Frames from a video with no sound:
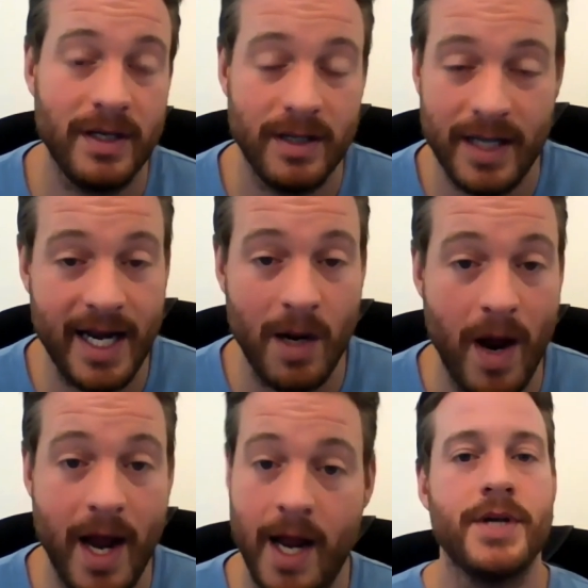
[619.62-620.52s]

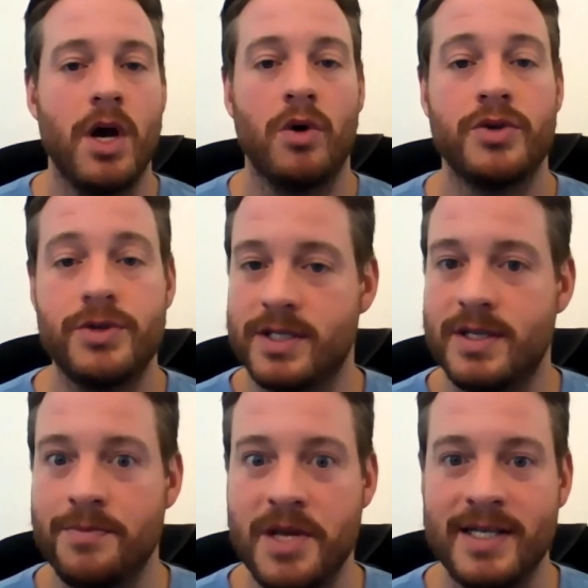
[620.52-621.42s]
anyway. So just
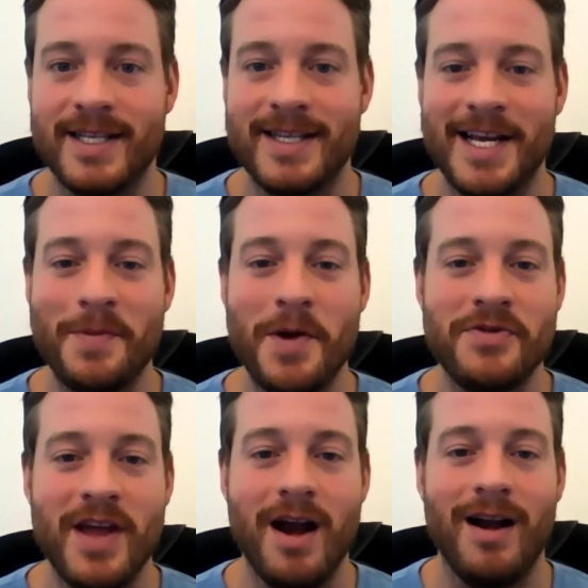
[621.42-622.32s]
some things to think about
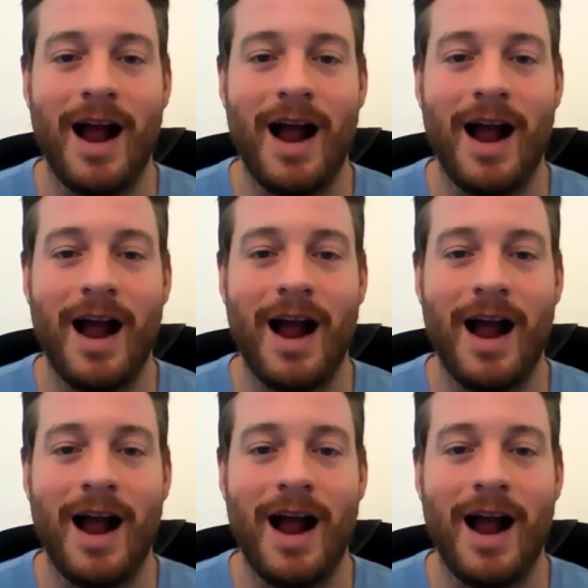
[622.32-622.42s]
there.